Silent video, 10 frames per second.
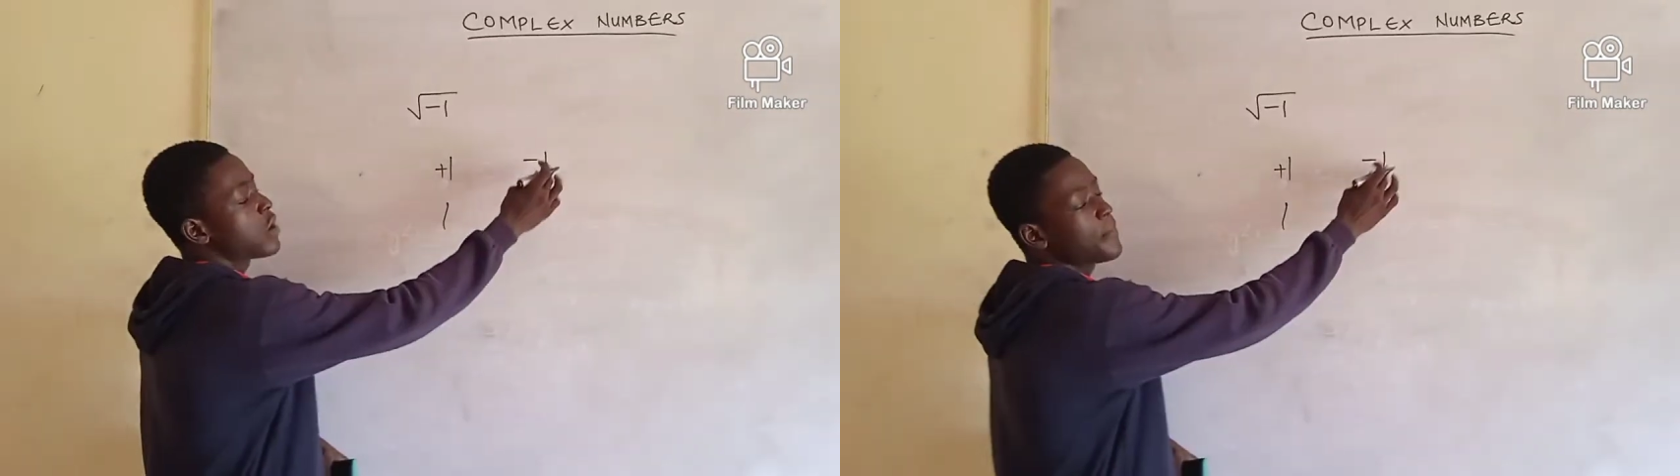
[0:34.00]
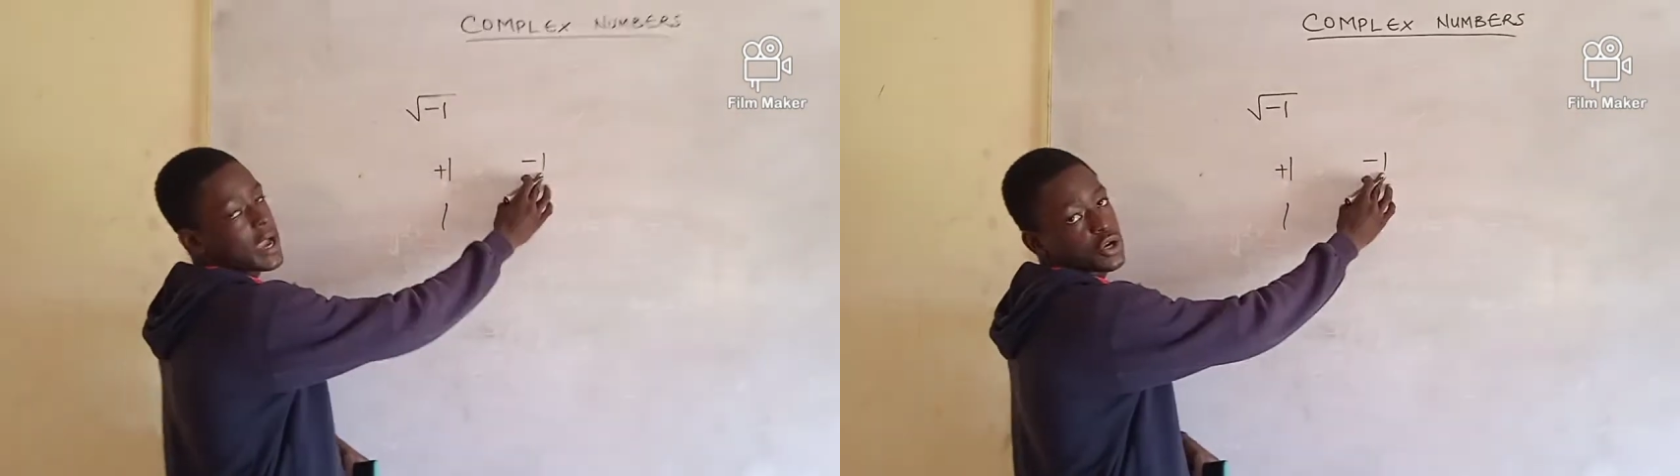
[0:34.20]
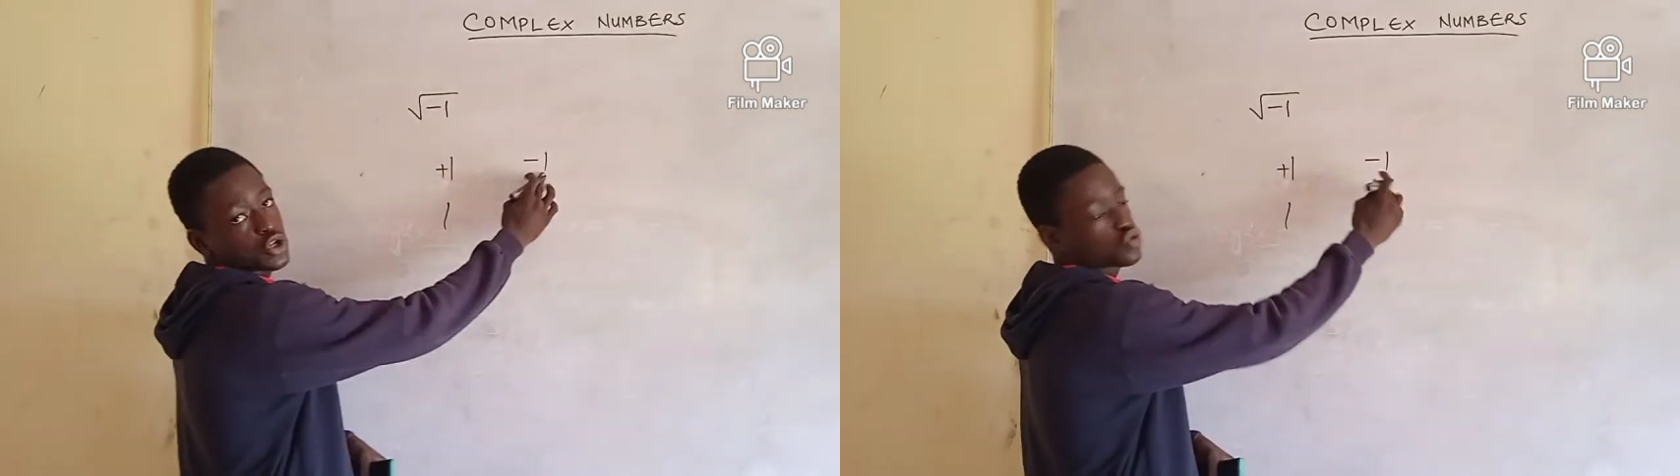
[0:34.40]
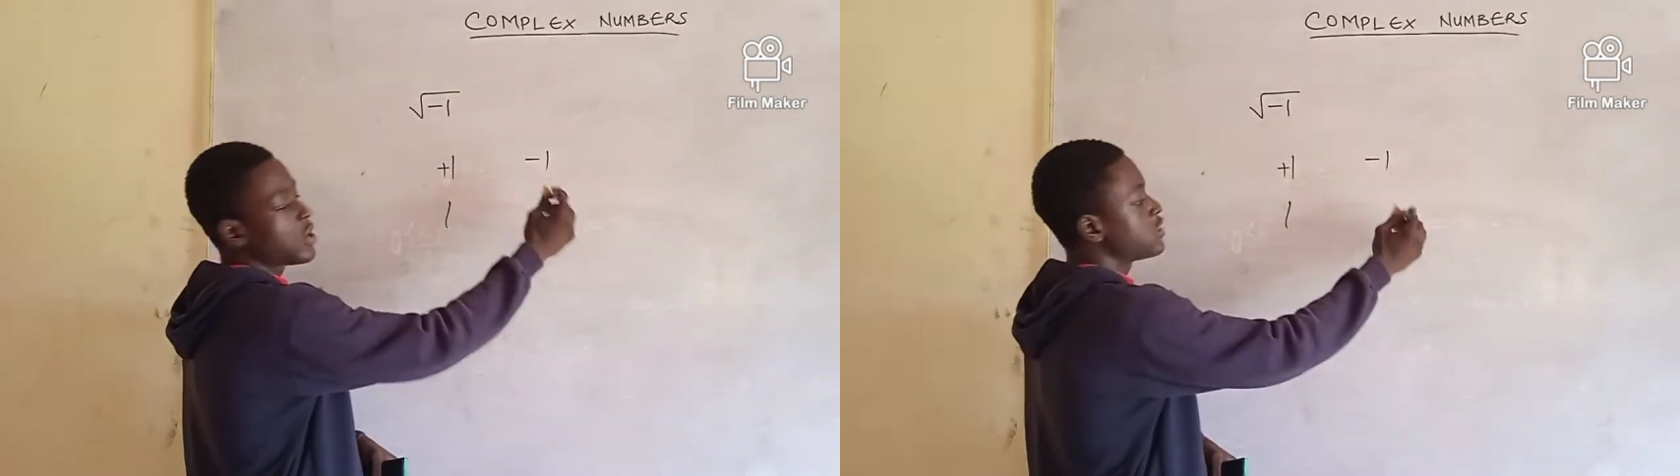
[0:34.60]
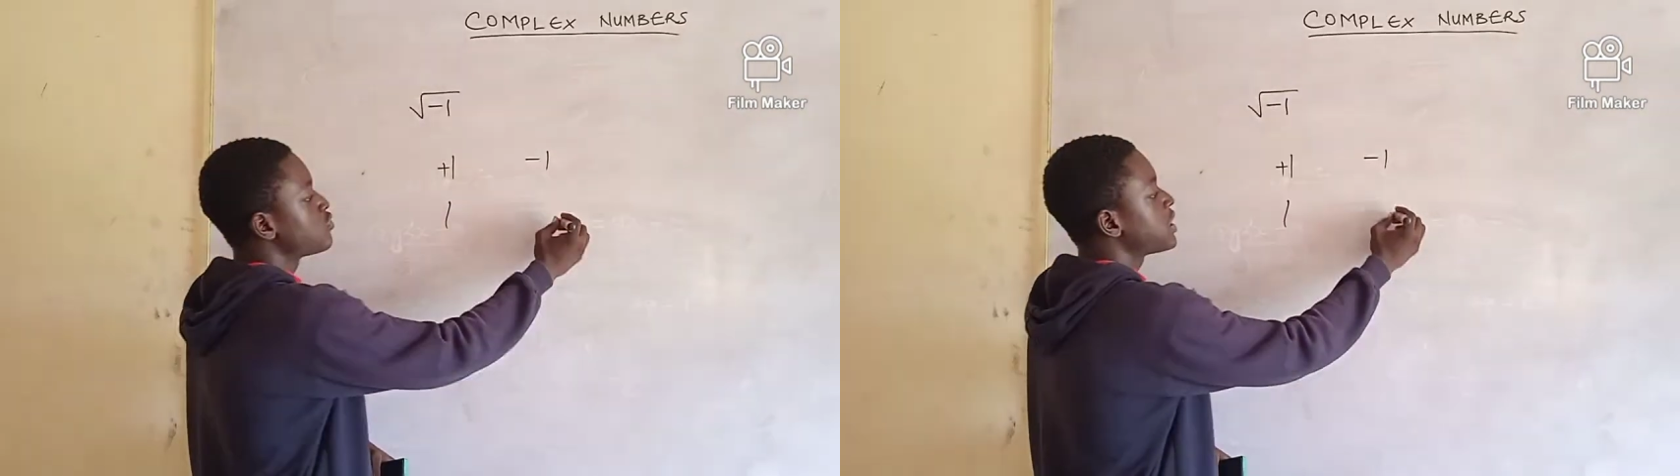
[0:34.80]
square
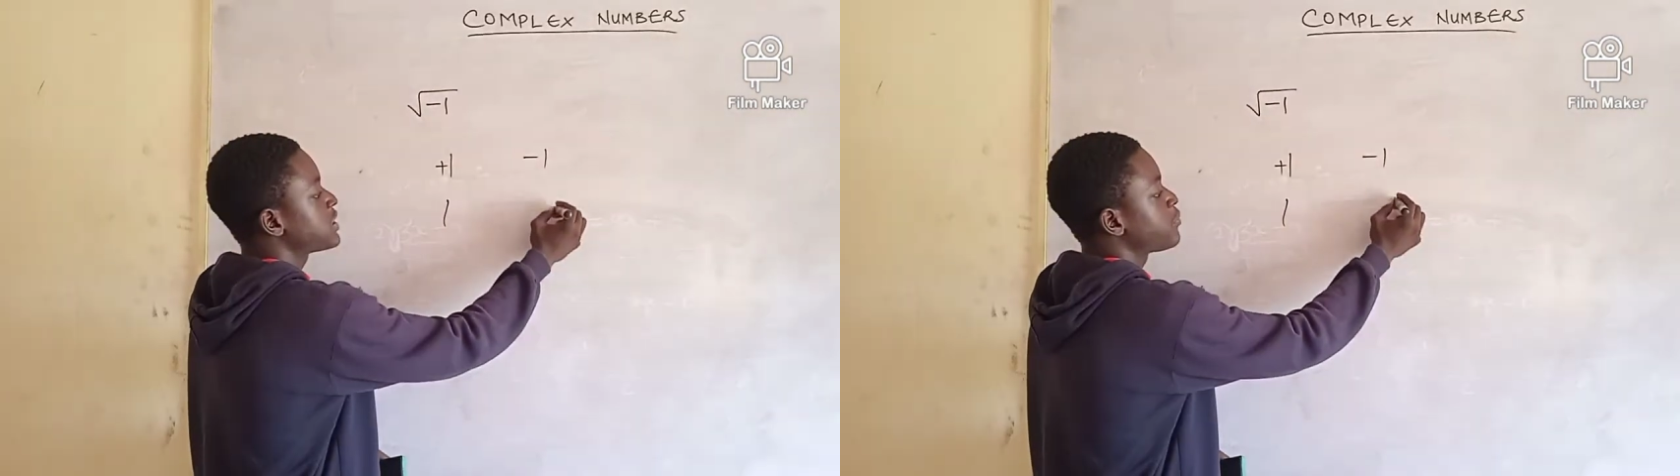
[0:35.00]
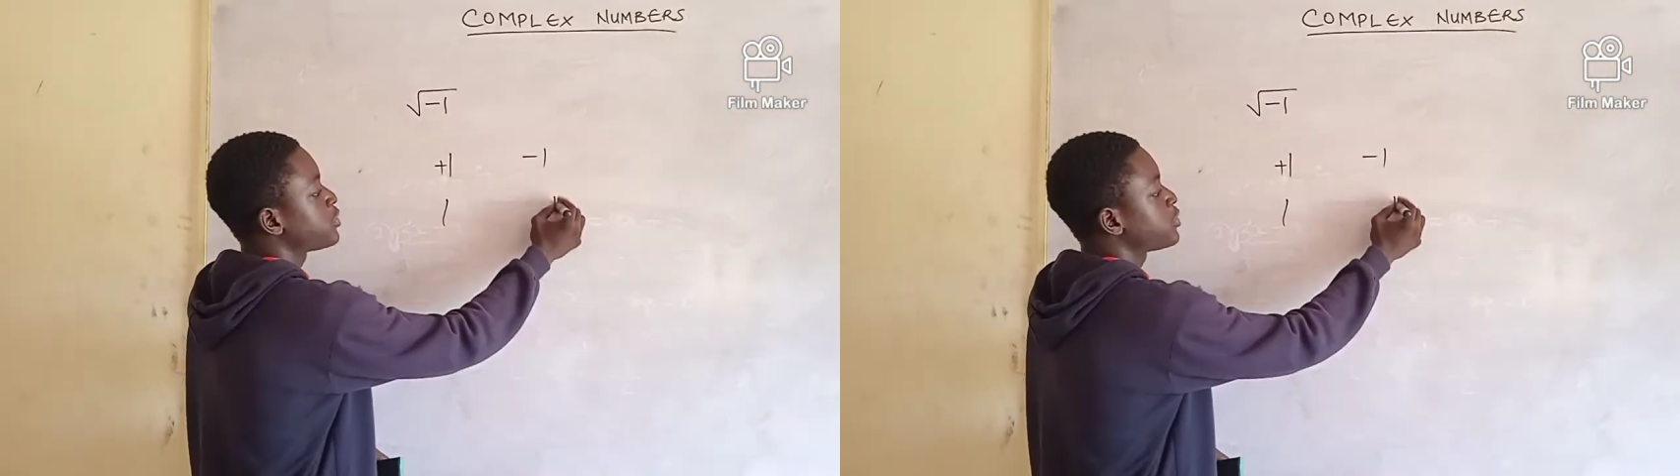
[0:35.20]
-1, you get a